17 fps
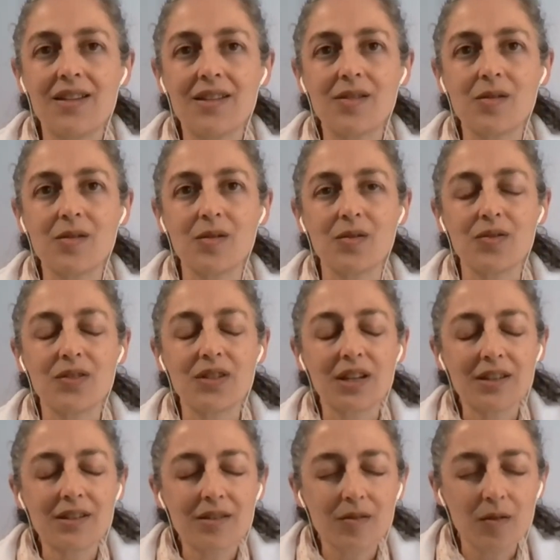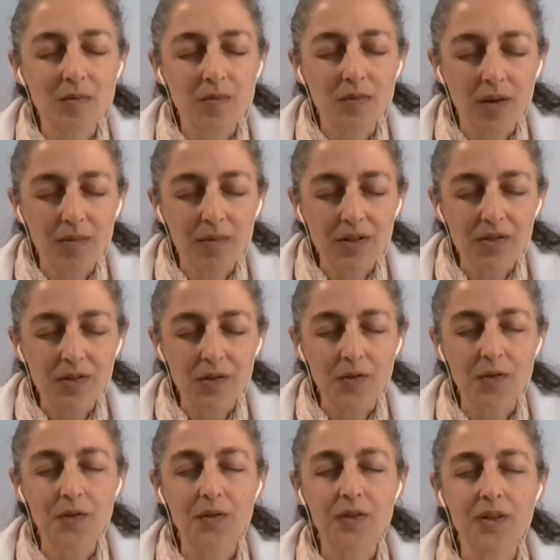So just some moments
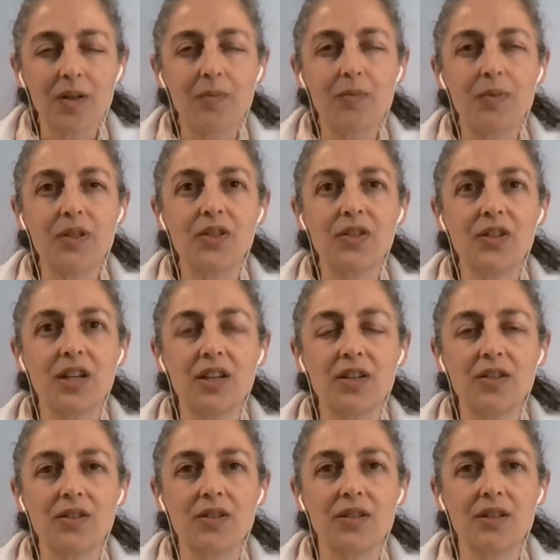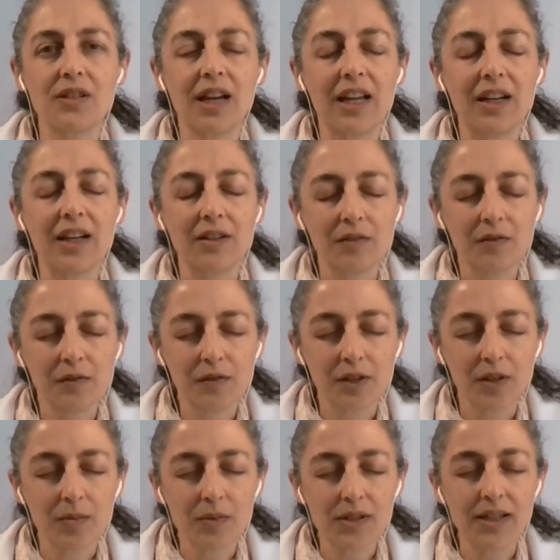of appreciation and
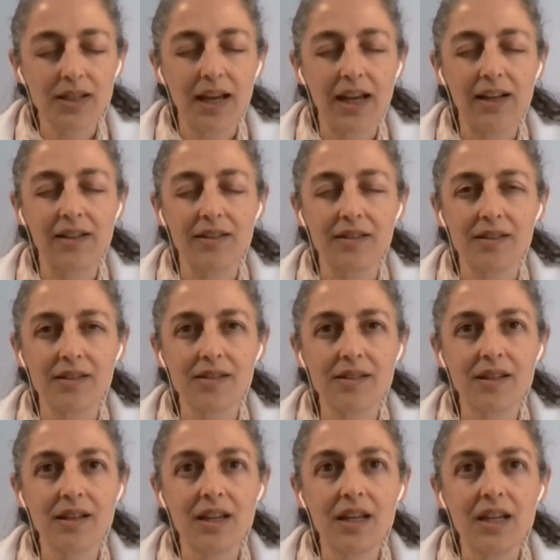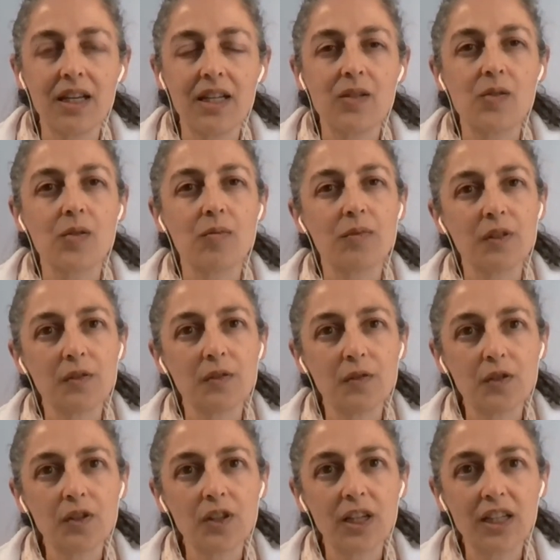from silence. So
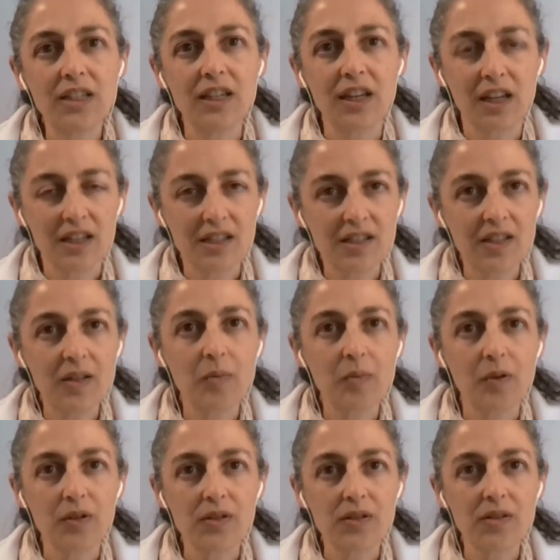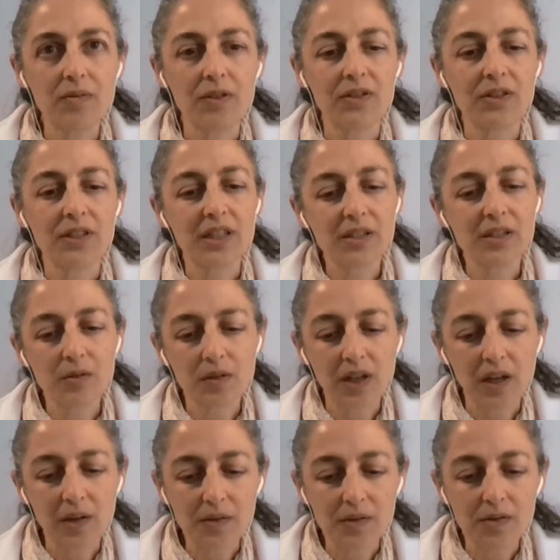before eating, is it possible just to
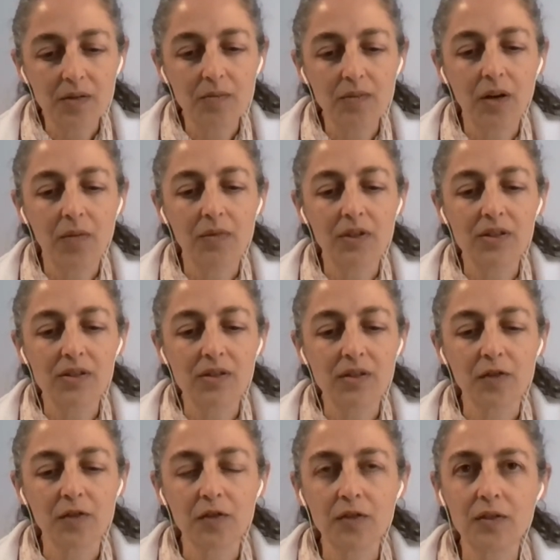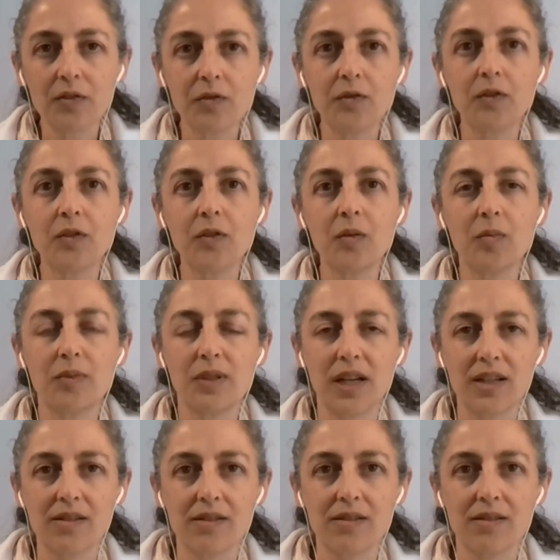have some moments of full
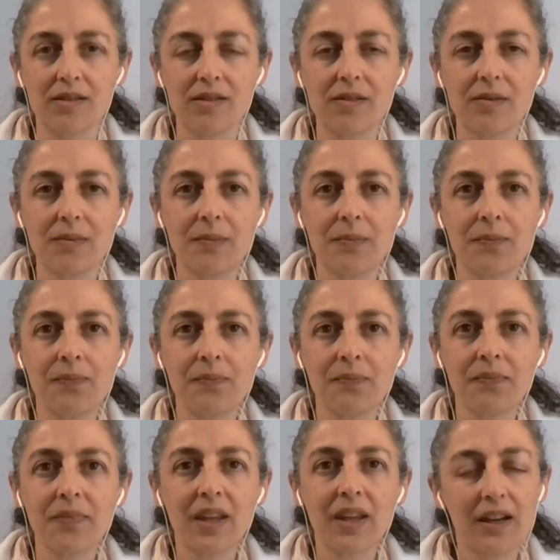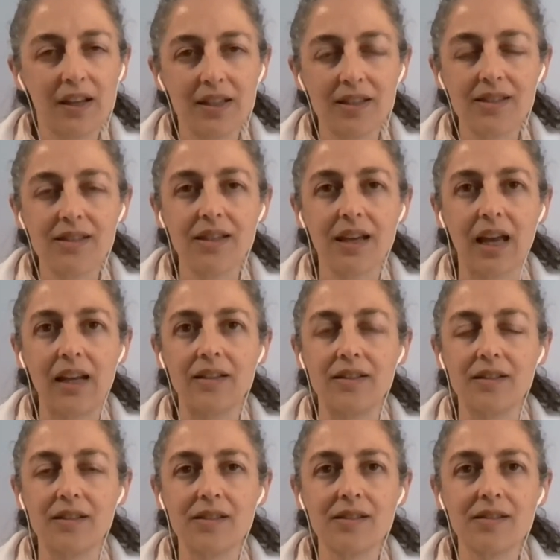presence in
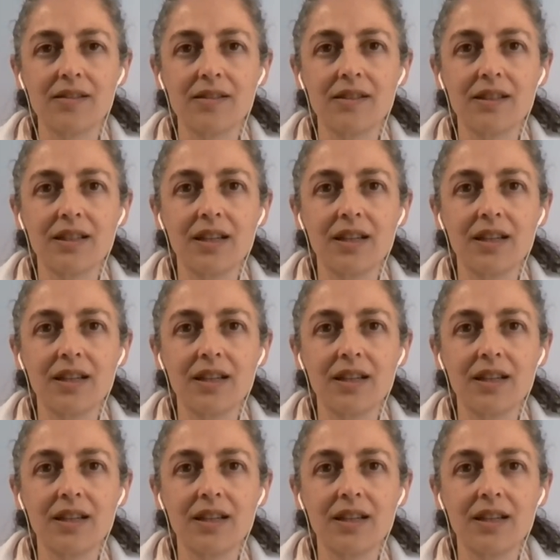silence?